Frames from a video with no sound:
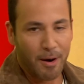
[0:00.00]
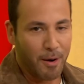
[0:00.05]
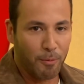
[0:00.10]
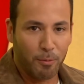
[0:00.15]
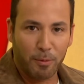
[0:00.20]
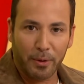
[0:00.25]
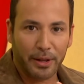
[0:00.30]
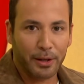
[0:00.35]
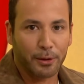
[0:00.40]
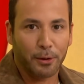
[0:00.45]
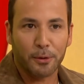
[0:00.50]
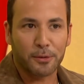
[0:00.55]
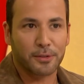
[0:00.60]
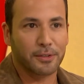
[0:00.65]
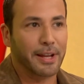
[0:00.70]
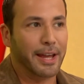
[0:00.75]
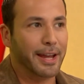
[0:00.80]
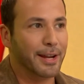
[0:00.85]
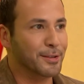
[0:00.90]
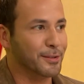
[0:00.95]
are really close
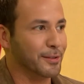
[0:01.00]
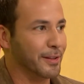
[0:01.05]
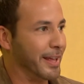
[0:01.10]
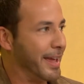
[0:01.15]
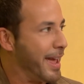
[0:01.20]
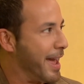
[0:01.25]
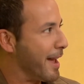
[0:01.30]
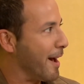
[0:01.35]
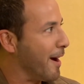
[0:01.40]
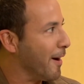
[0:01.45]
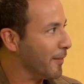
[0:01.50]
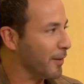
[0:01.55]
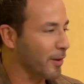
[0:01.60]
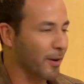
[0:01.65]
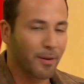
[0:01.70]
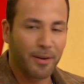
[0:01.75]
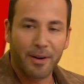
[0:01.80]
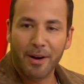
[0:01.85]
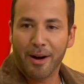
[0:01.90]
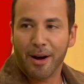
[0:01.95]
in age, so they hang out.
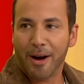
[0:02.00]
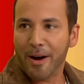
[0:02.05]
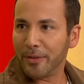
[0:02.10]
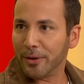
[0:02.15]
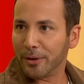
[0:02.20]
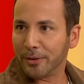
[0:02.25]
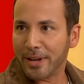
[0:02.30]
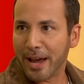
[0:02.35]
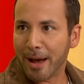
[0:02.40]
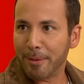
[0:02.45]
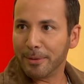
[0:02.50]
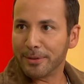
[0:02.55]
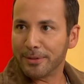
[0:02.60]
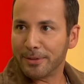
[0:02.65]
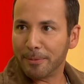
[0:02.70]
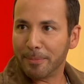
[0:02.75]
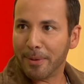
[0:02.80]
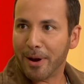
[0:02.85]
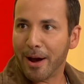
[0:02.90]
They're on their tablets, their